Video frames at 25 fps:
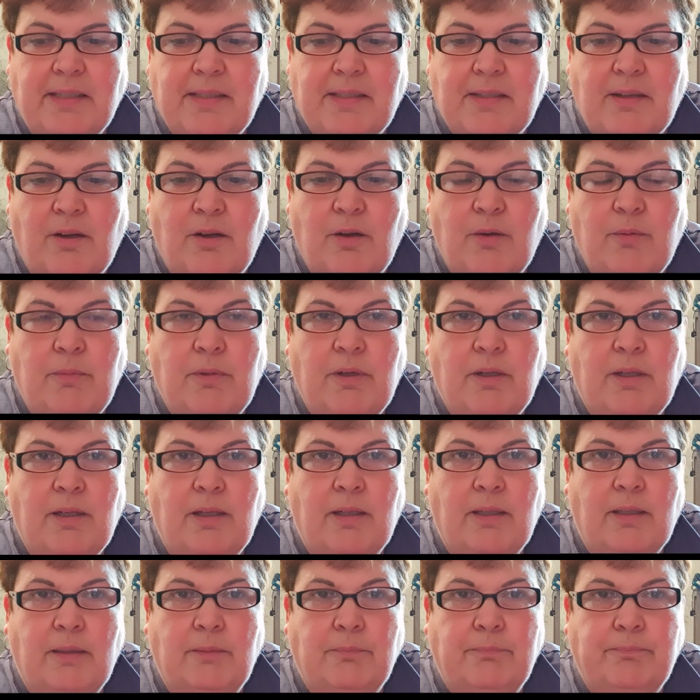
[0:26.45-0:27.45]
so
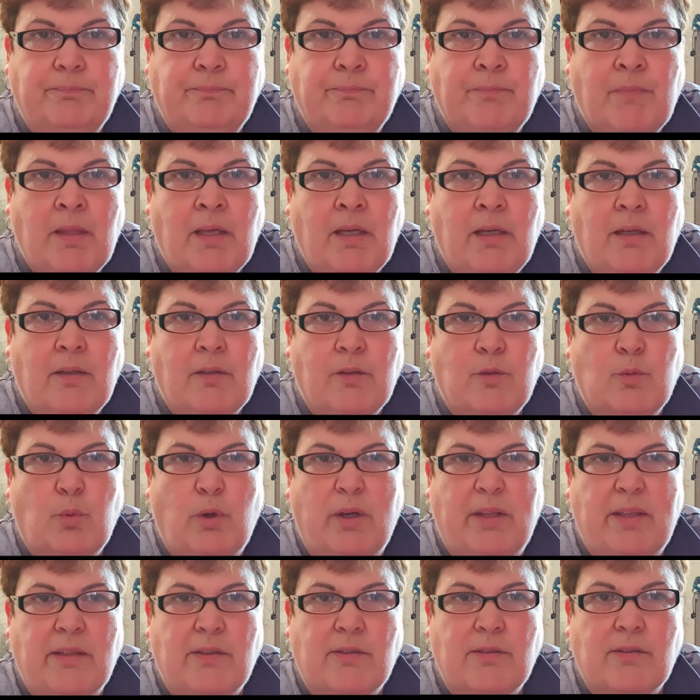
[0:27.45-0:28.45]
the
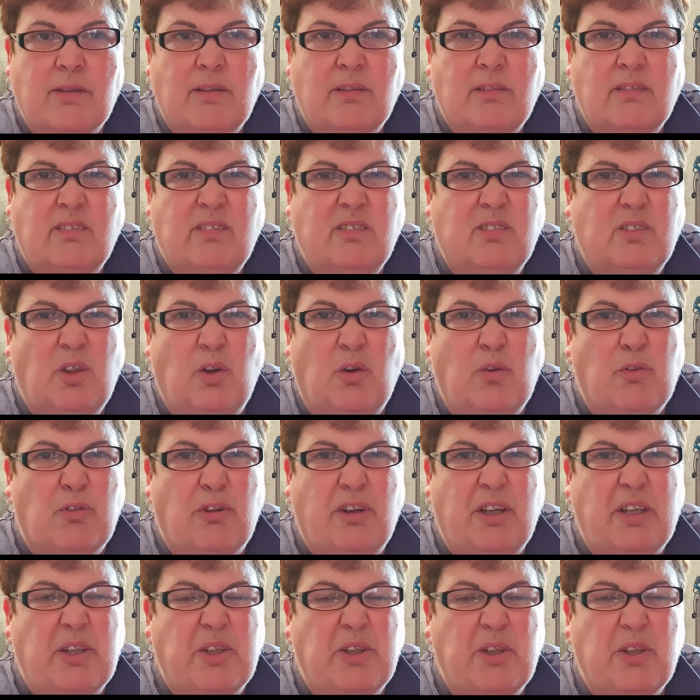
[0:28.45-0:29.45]
weather's not
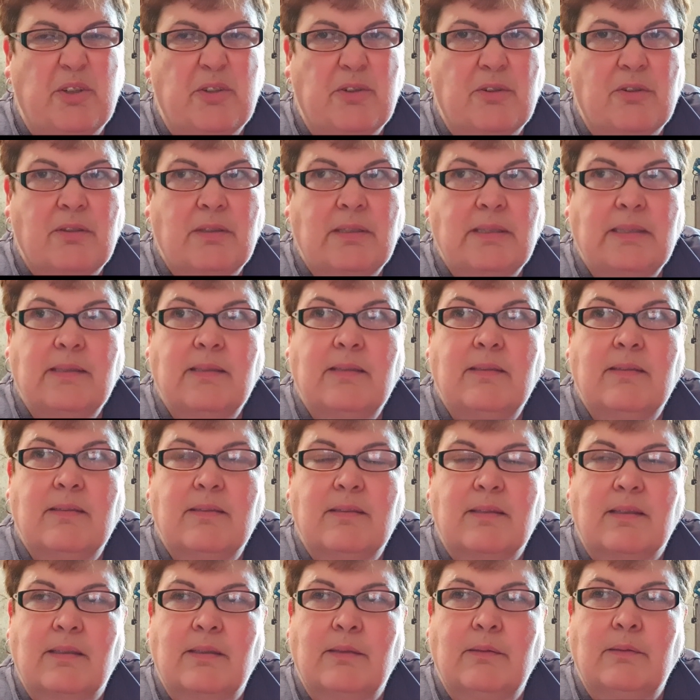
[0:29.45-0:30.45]
very good,
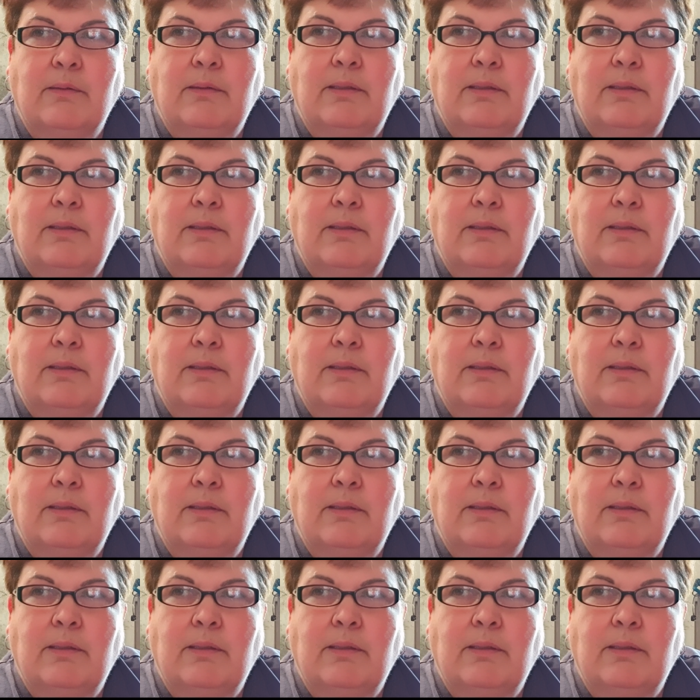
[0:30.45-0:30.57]
so